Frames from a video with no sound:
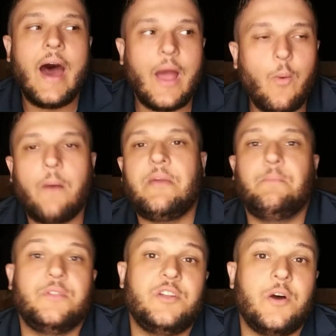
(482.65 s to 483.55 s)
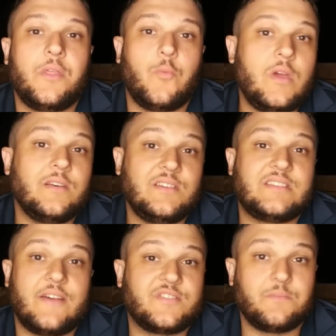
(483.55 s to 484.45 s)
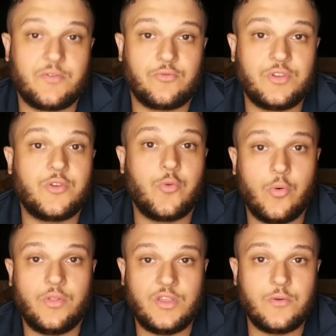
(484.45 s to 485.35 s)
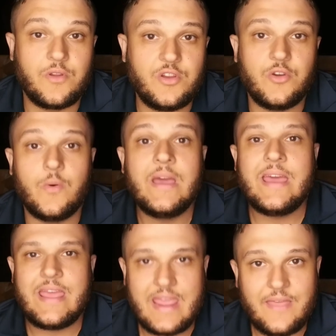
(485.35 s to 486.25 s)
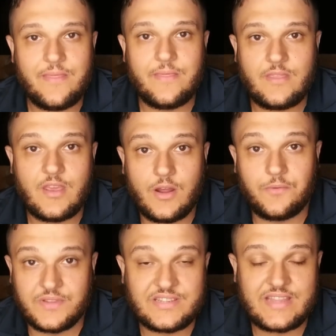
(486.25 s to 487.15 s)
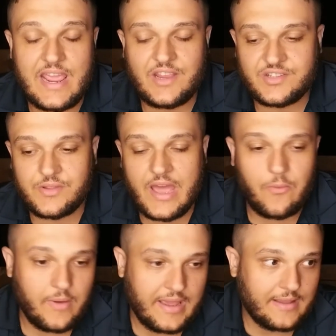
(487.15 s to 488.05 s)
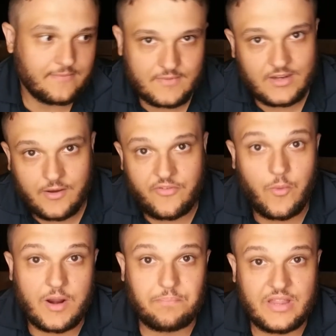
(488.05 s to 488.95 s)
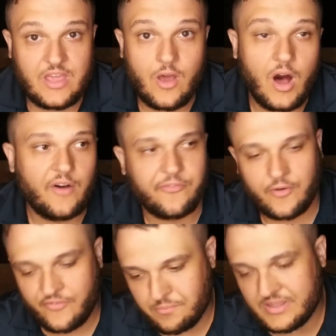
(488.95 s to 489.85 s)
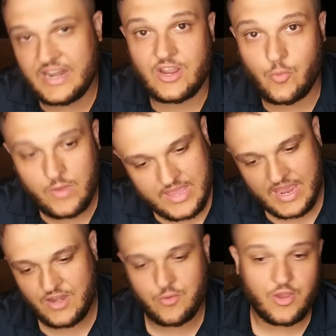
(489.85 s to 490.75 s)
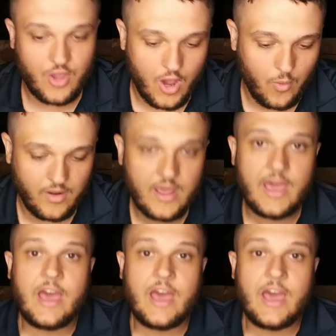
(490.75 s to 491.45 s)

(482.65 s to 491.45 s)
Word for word: I want people to know that we at least have something really cool cool that you can do in you know the state so that way you know if you want to play golf or if you're planning your weekend you can go and